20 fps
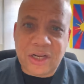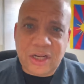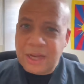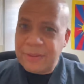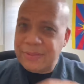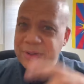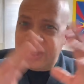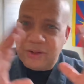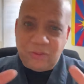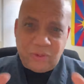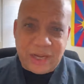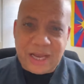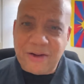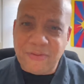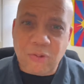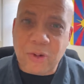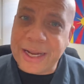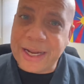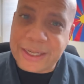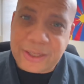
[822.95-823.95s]
I mean, we
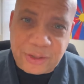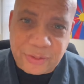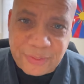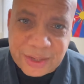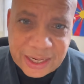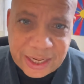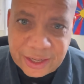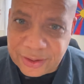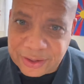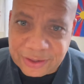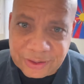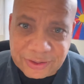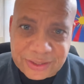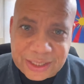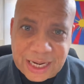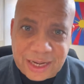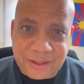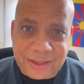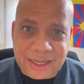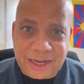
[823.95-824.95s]
have way too many of those
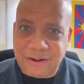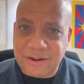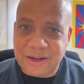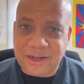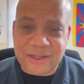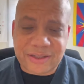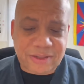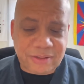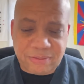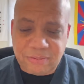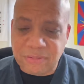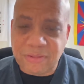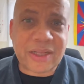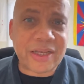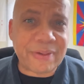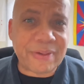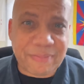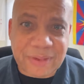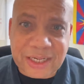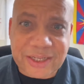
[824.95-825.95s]
out there, and it's
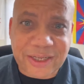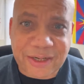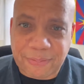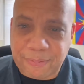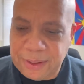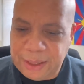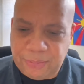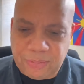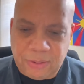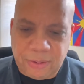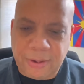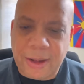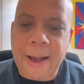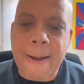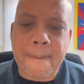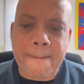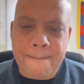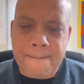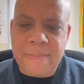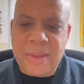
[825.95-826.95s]
really messing people up.